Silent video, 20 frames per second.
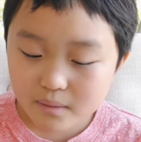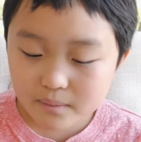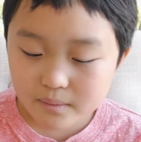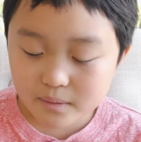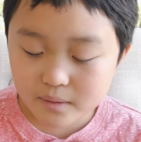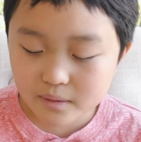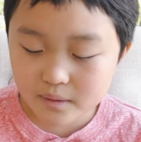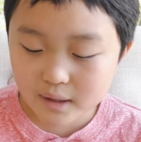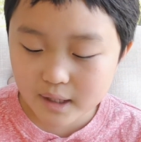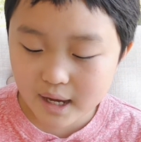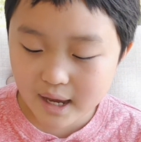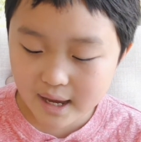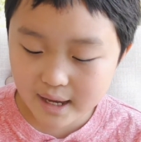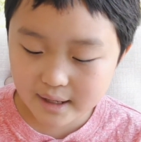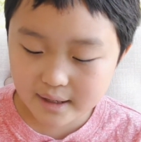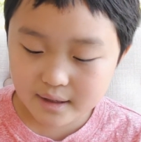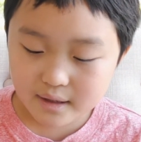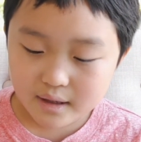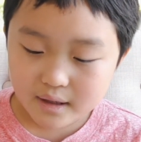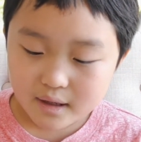
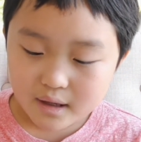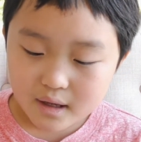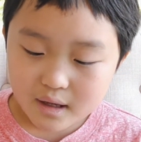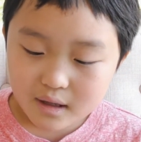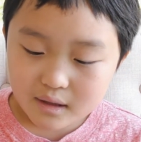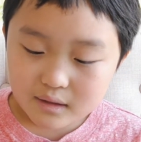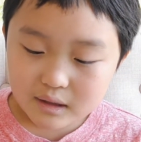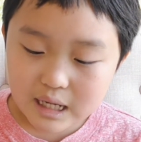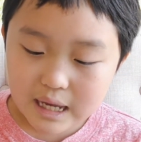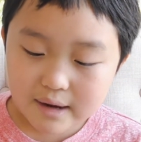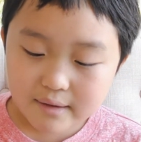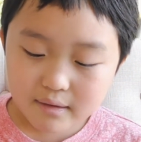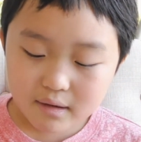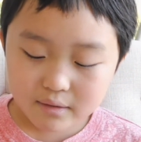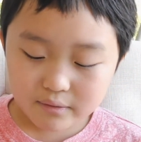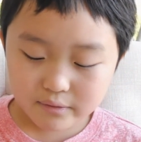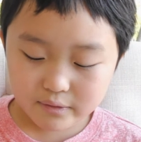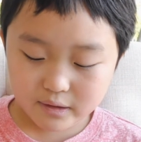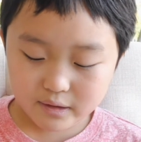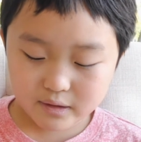Okay, now
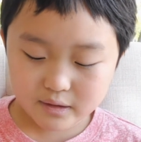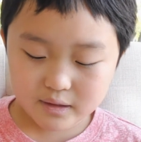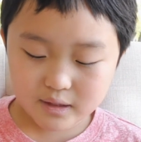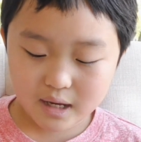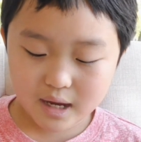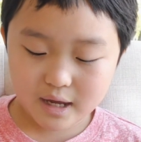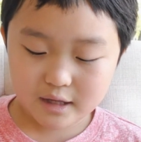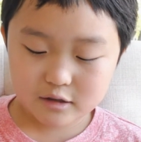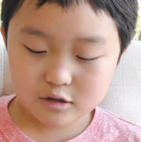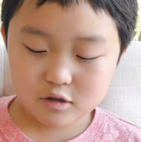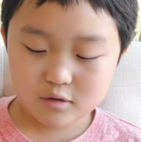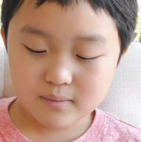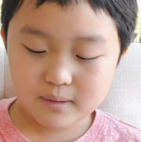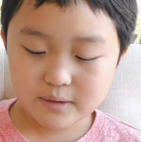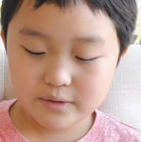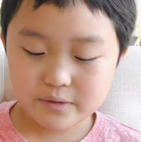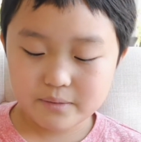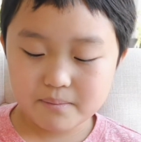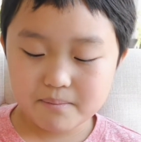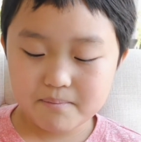I wanted to ask you
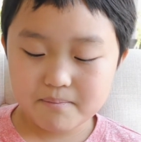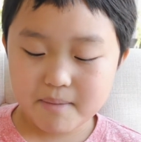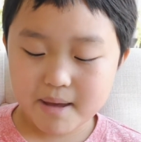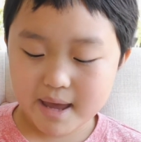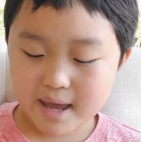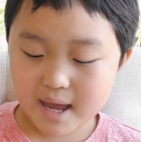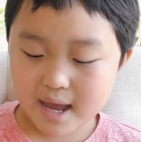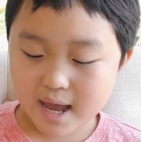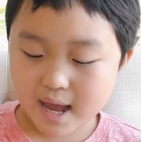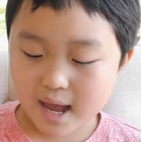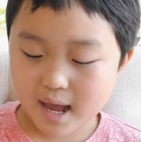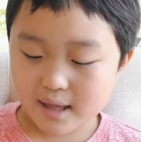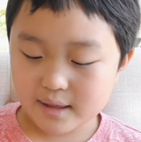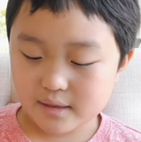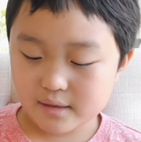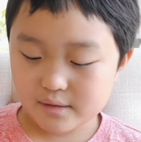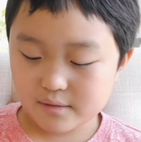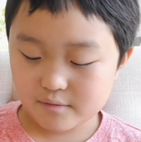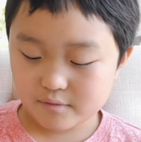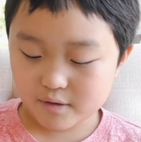about the man,
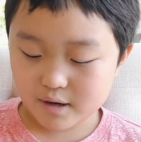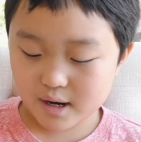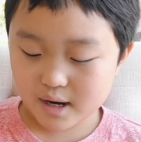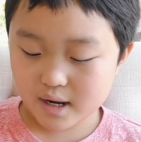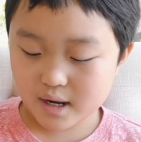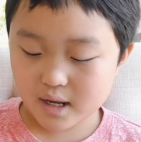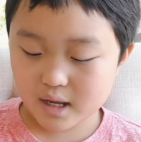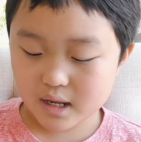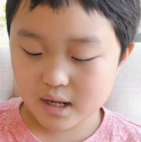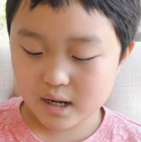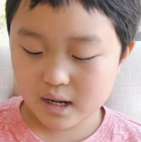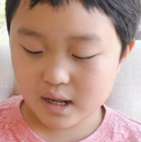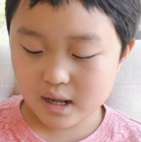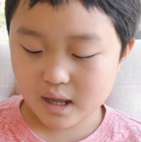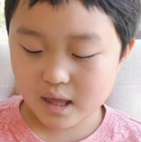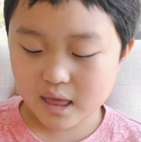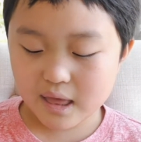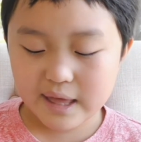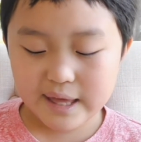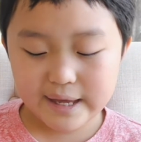right?
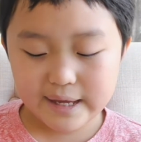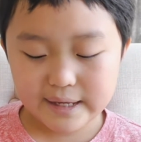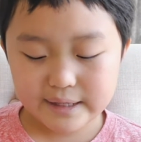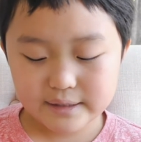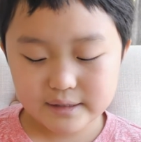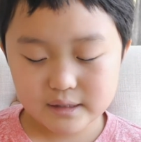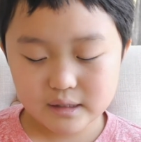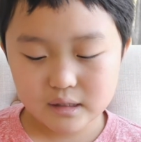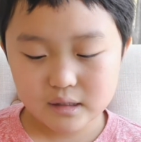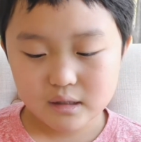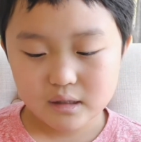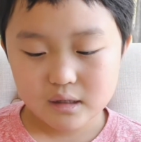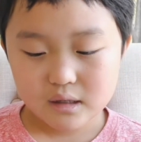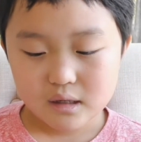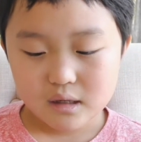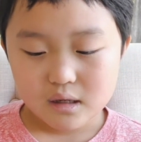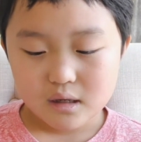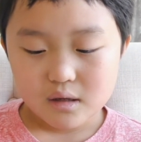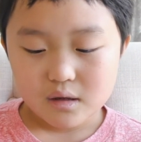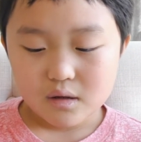And
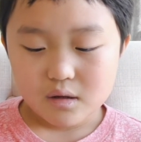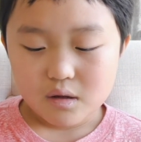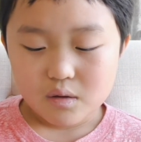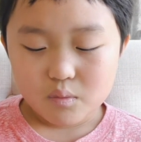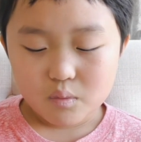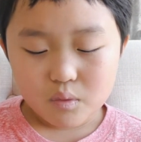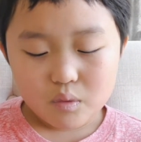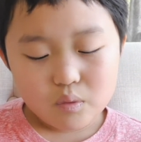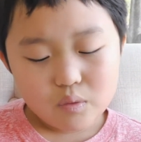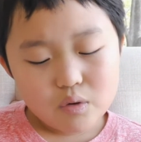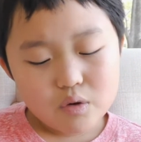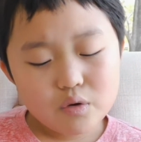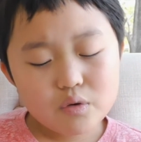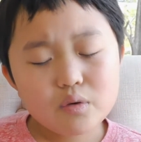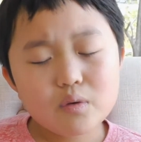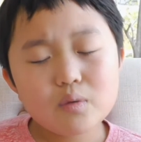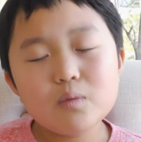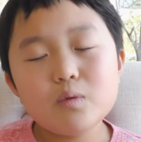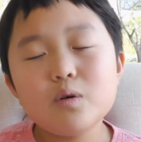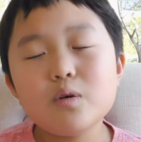
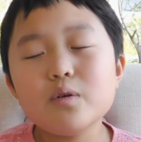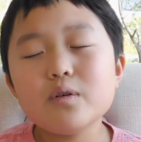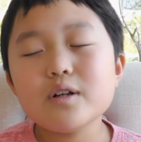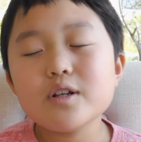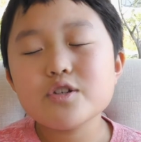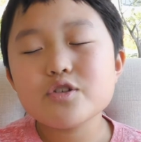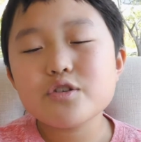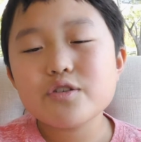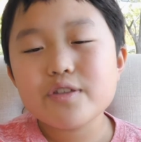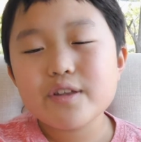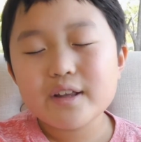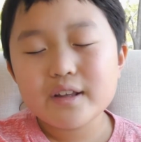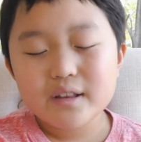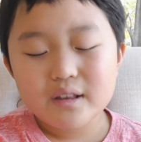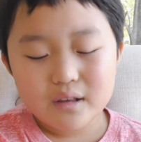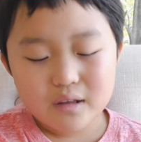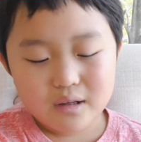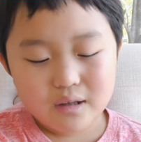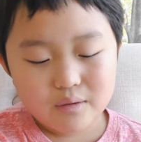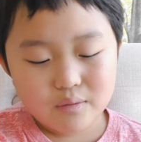who did you think
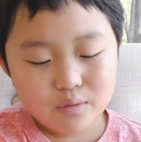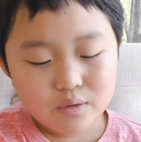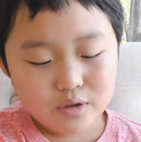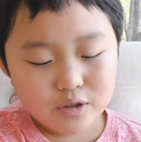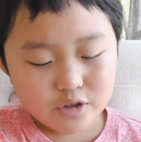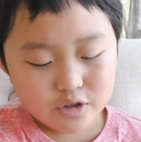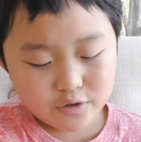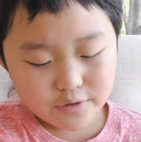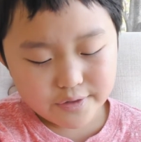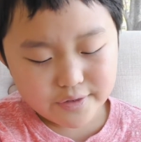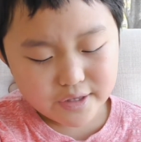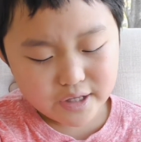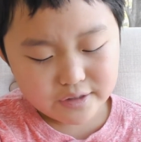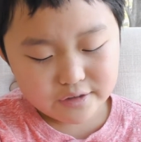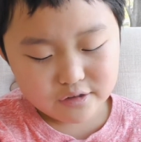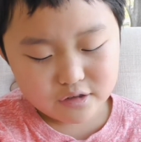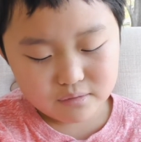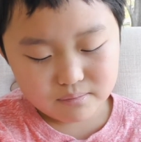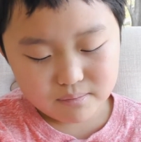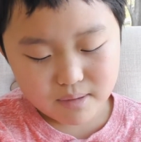that
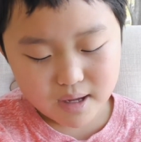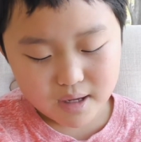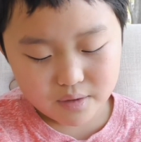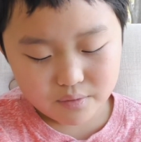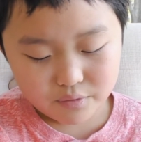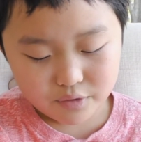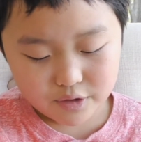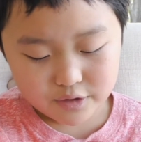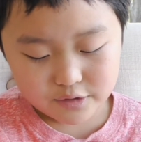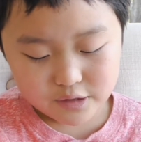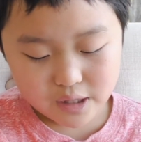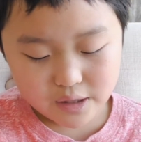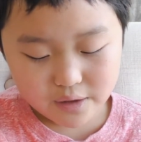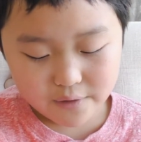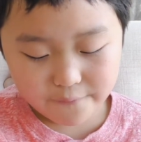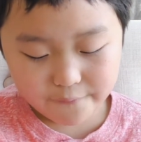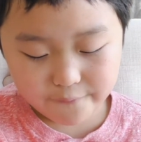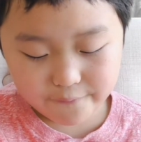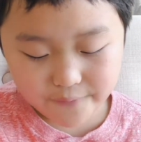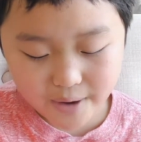this man was? And
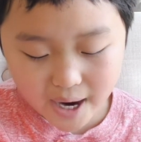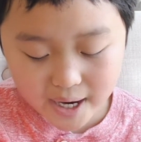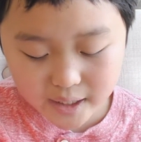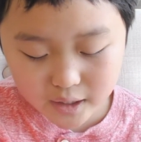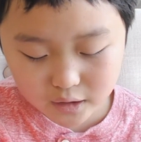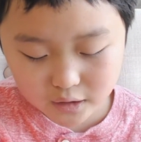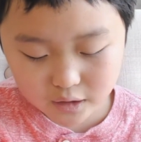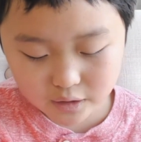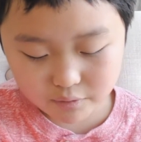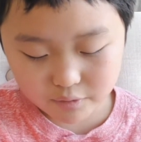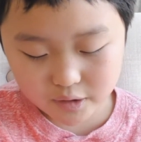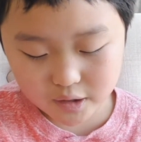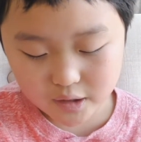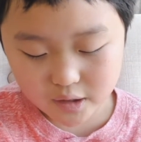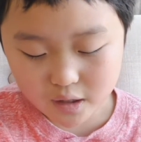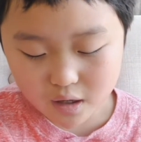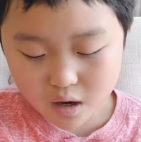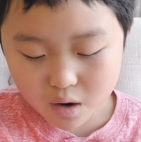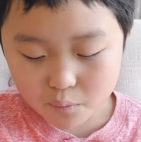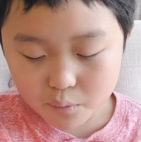then finally
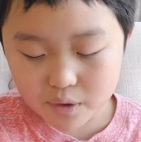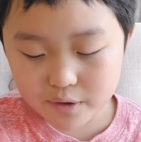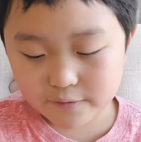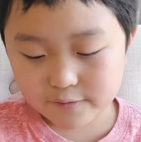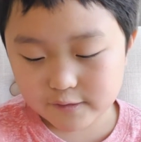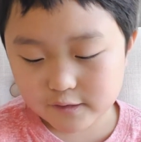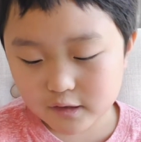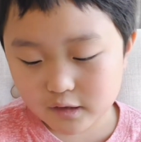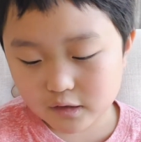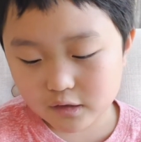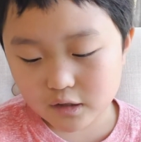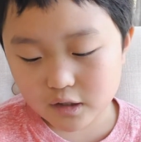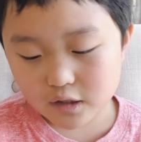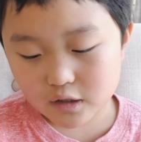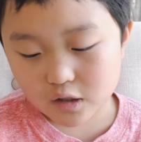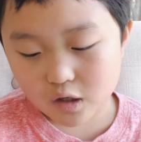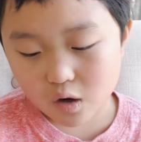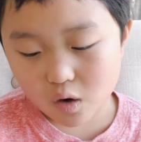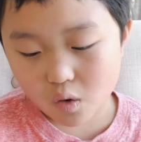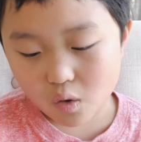we suddenly
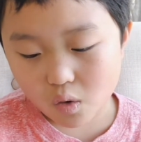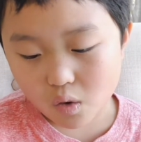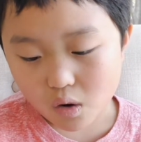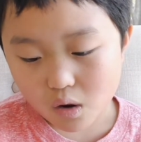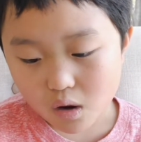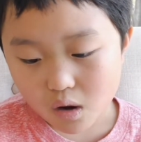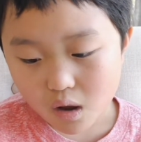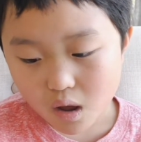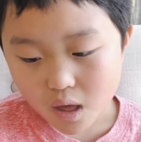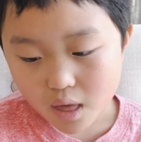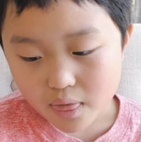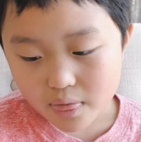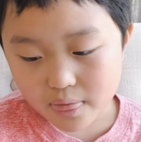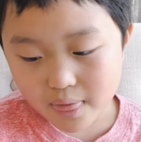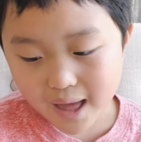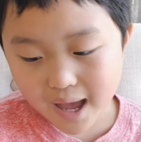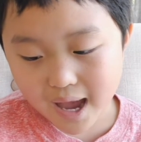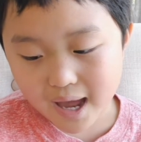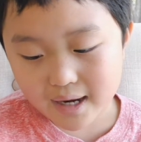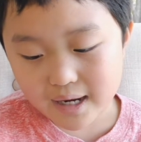know
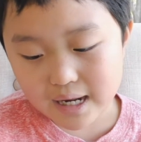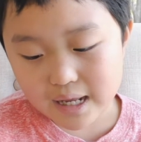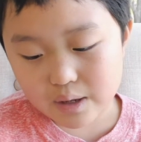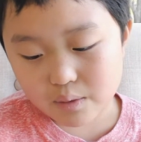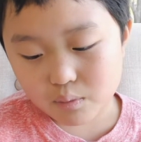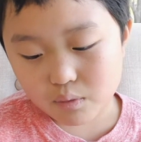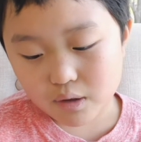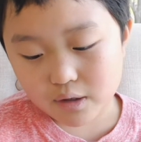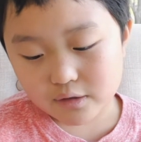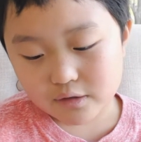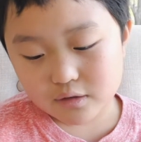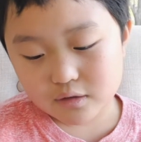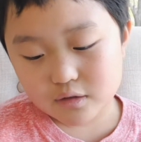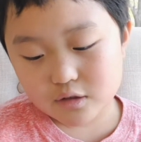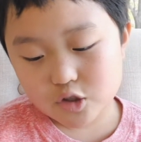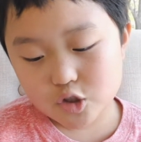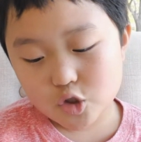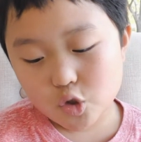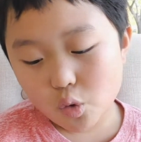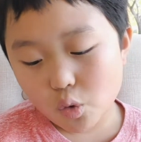that it was
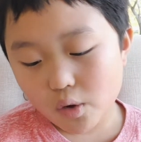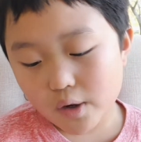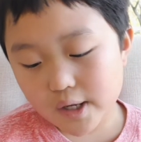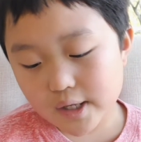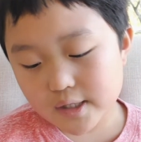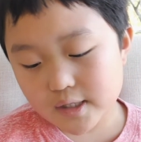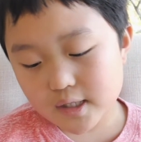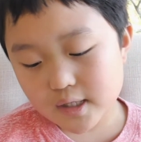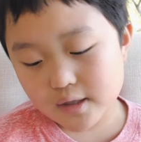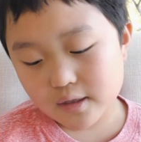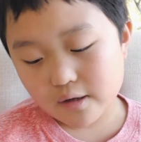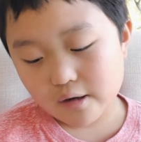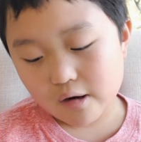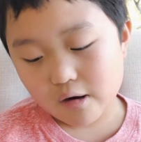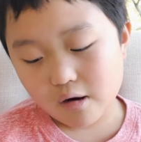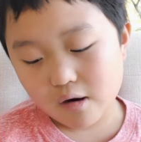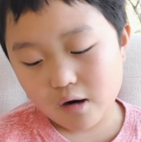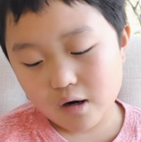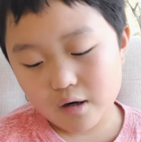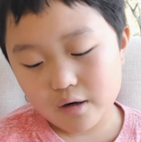Joy to the
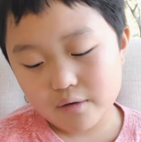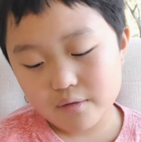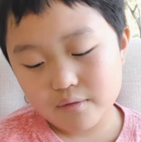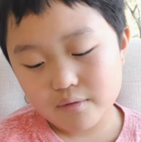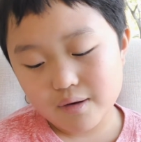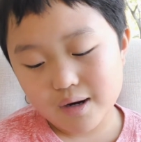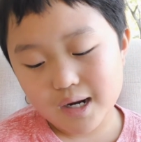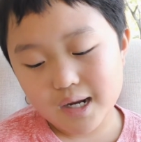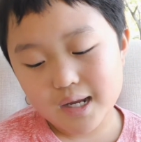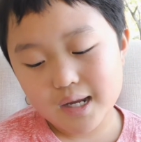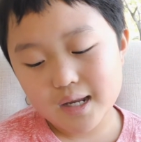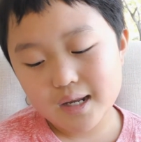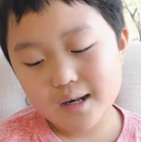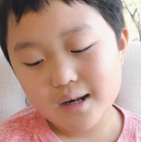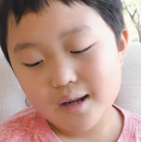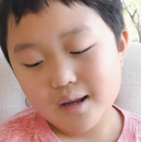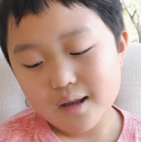Heart, right?